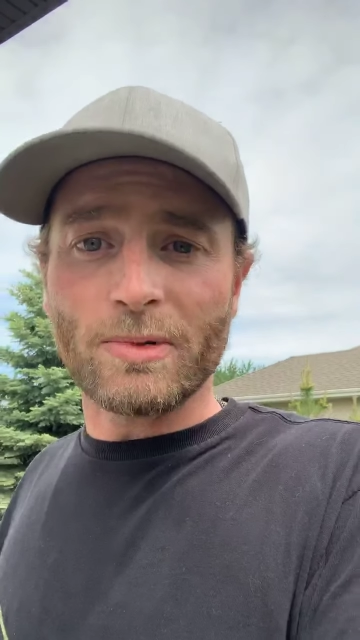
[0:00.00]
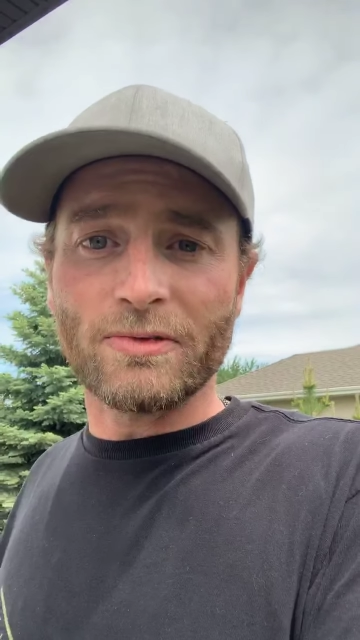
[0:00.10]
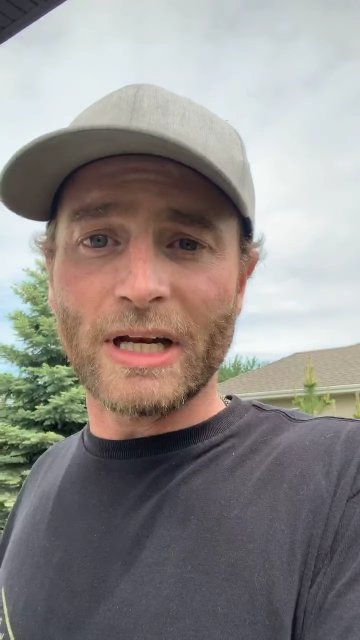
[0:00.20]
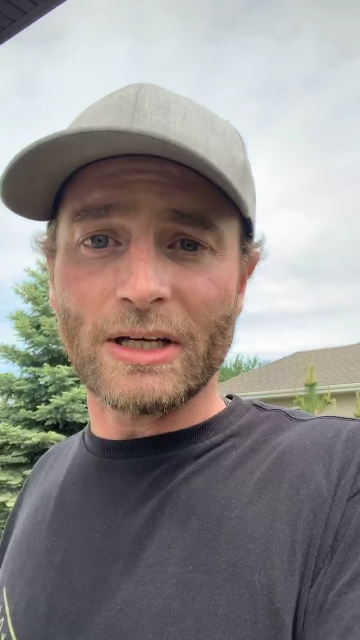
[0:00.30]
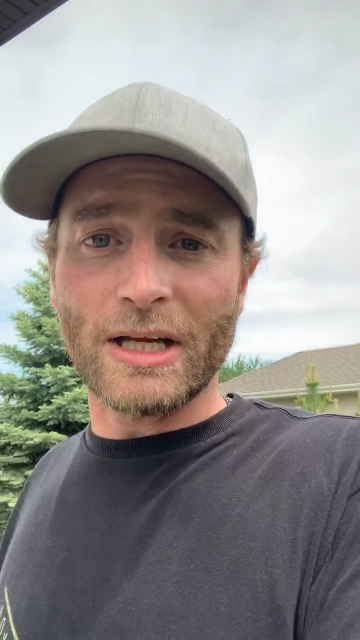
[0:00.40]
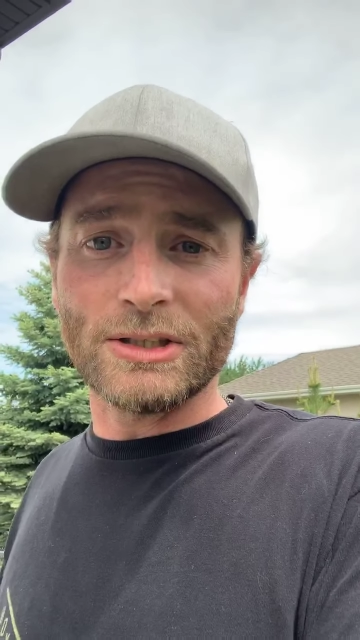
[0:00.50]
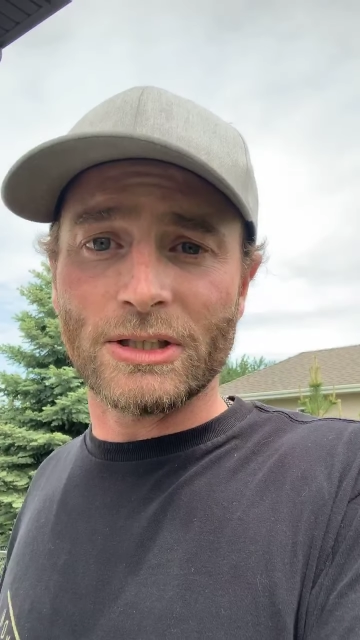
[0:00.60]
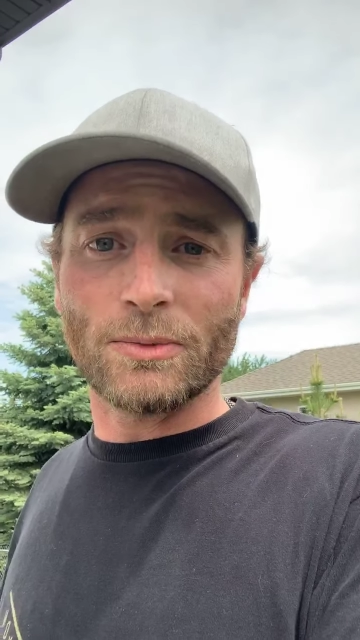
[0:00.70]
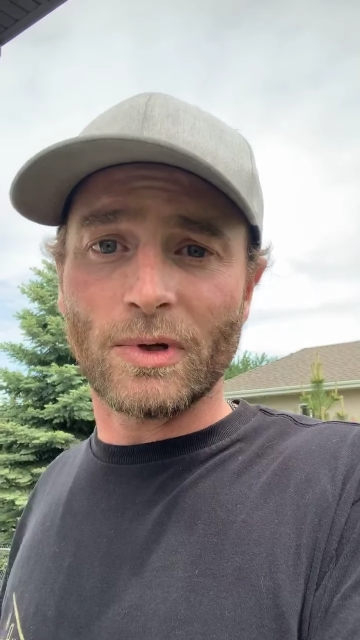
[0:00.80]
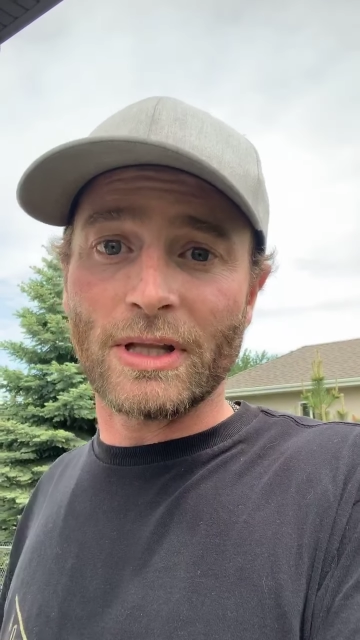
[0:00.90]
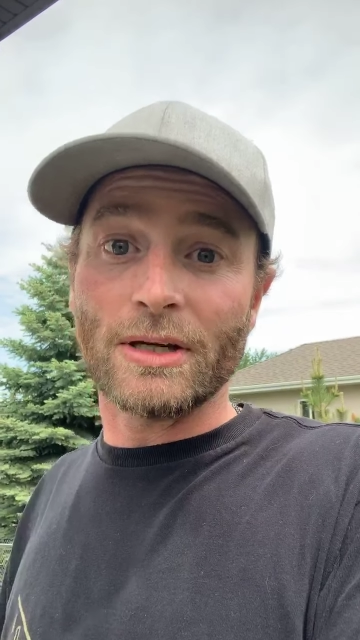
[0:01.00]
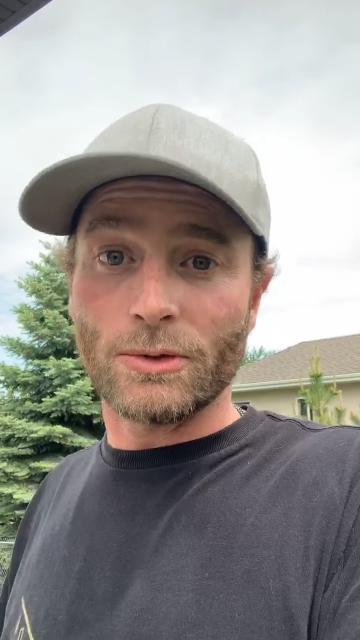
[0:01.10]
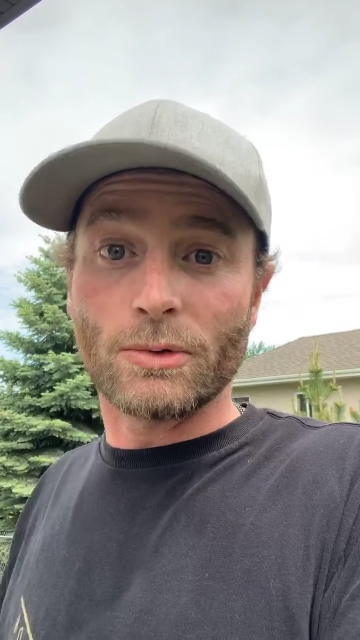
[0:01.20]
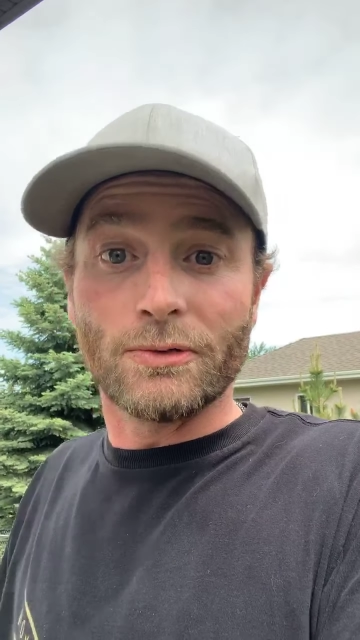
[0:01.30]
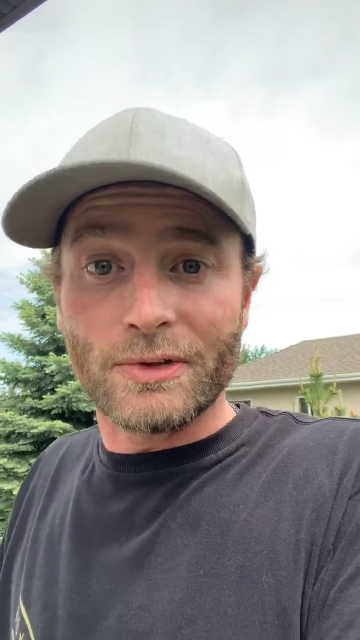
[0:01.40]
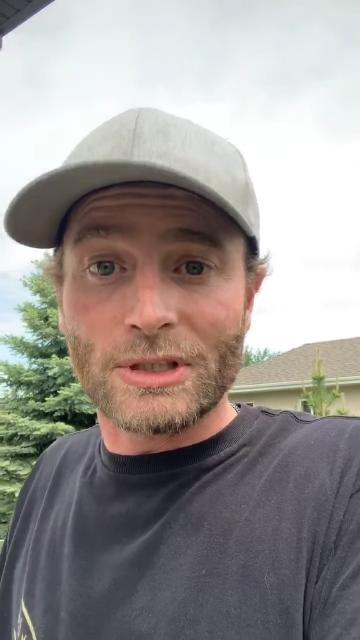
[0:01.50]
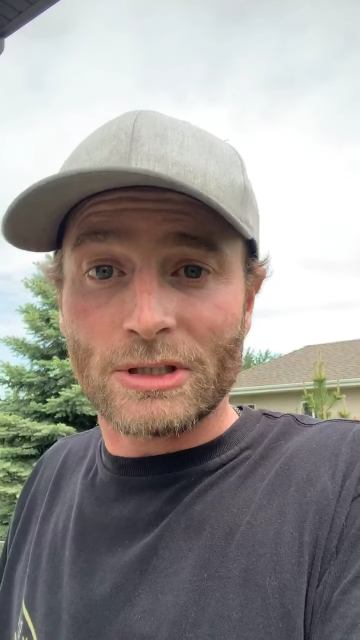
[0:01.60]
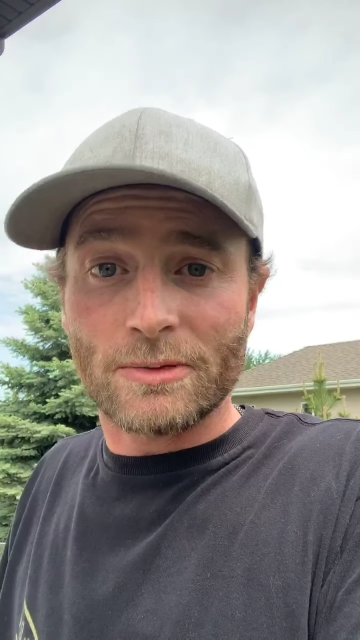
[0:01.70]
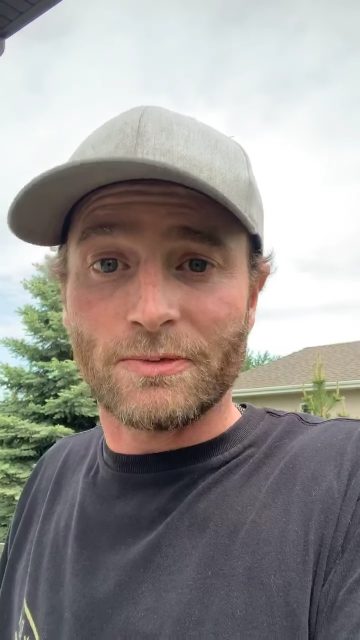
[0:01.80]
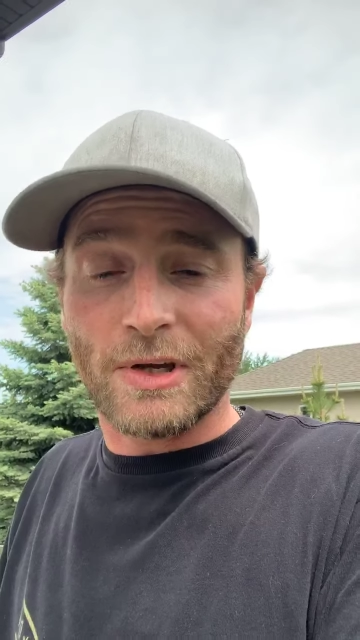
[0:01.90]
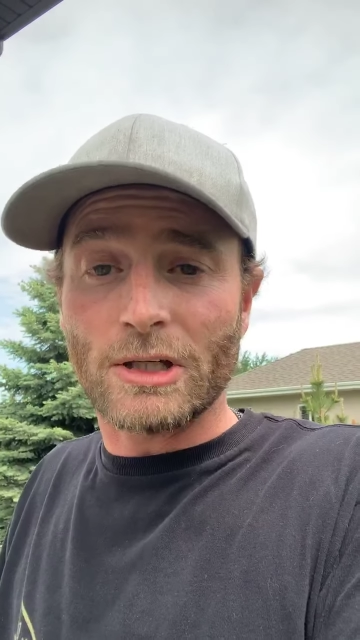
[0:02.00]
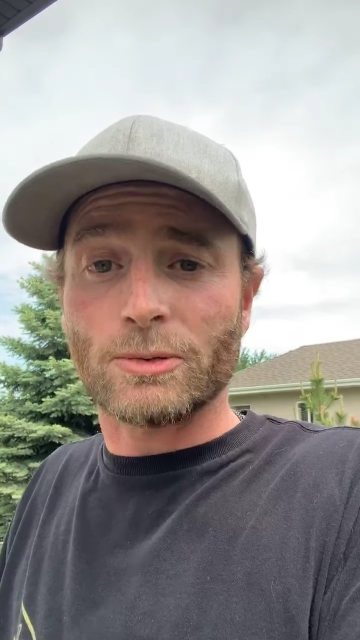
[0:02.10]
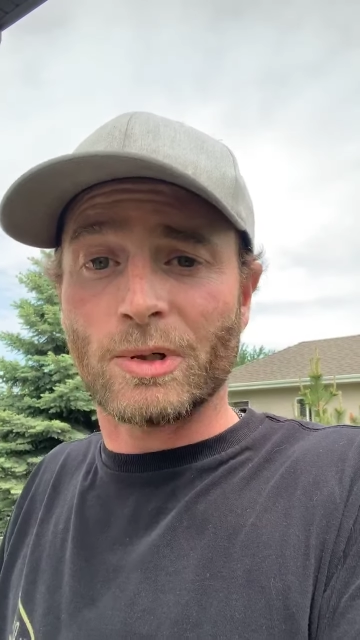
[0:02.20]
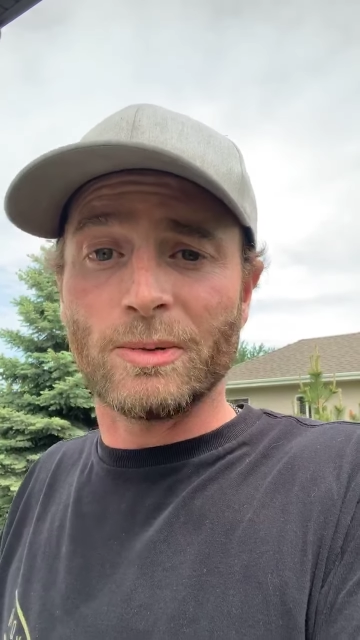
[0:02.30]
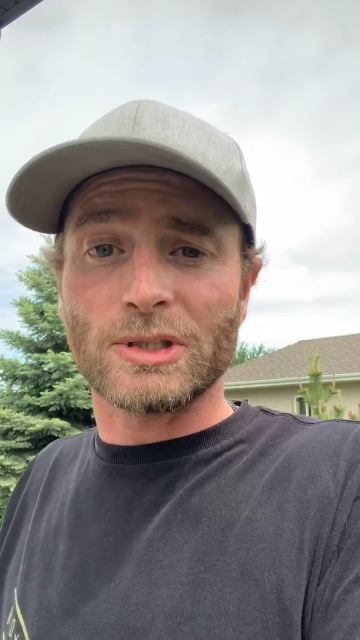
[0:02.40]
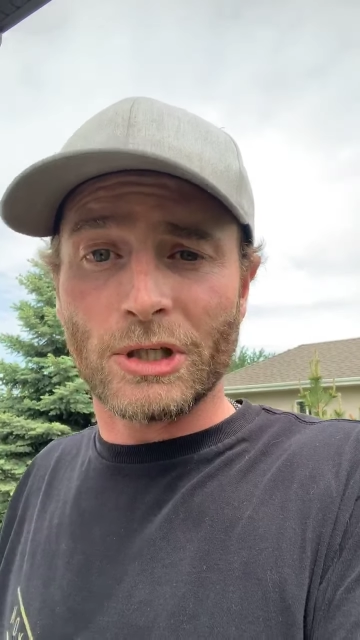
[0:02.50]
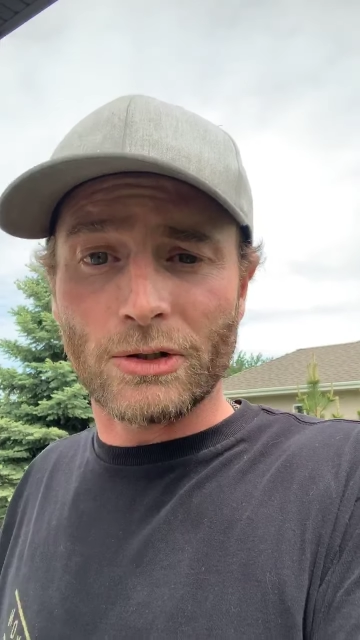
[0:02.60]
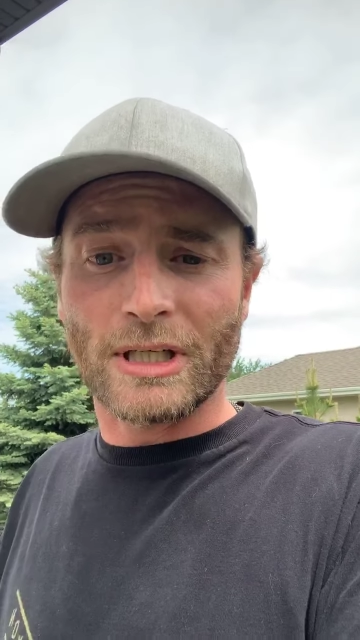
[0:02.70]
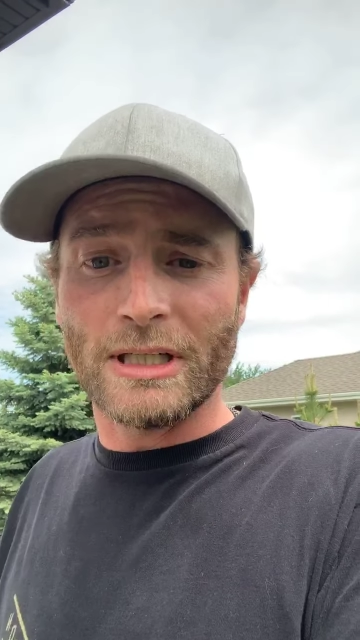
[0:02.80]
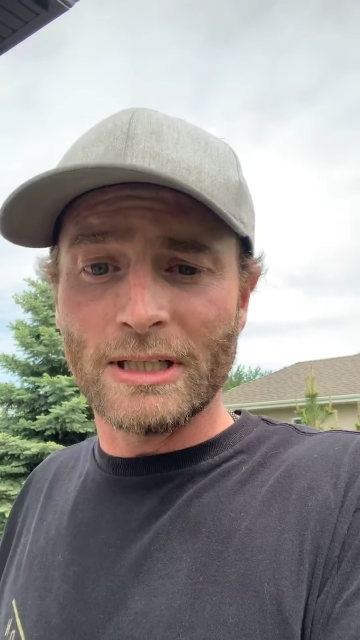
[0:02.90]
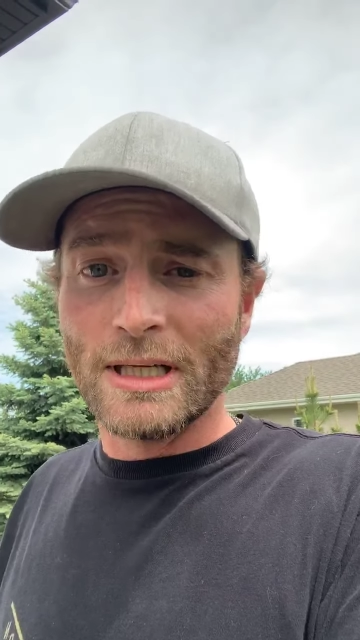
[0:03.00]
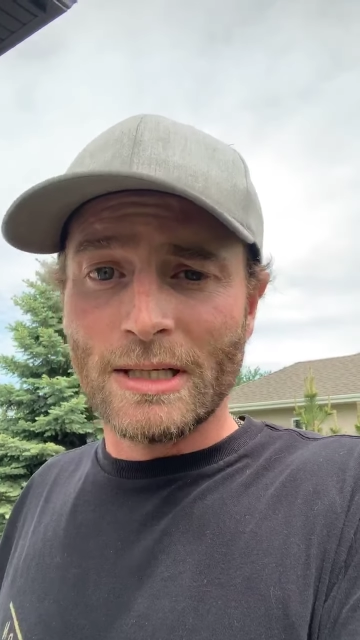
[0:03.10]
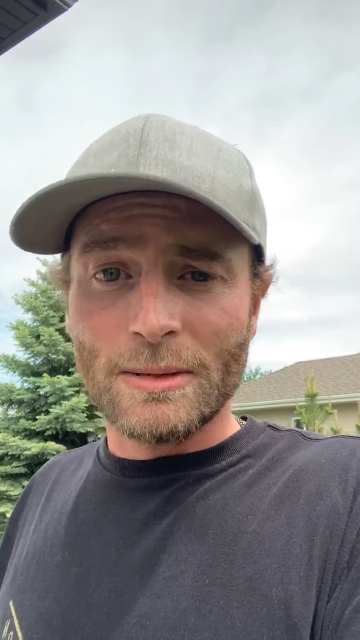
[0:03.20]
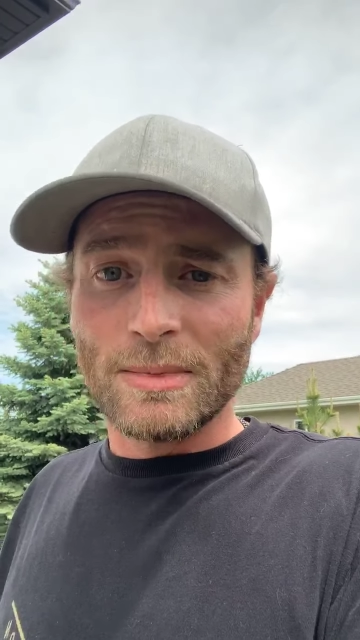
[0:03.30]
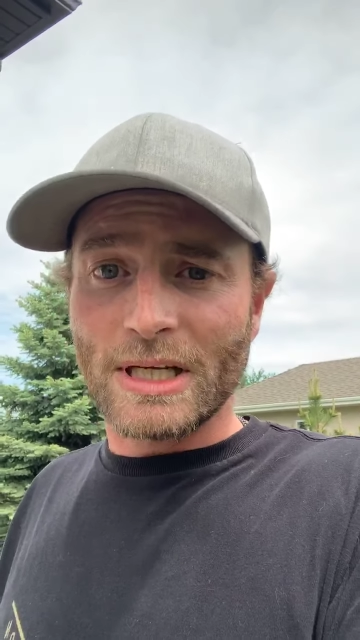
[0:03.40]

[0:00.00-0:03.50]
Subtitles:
going to be proper ventilation. Well, then your roofing system fails prematurely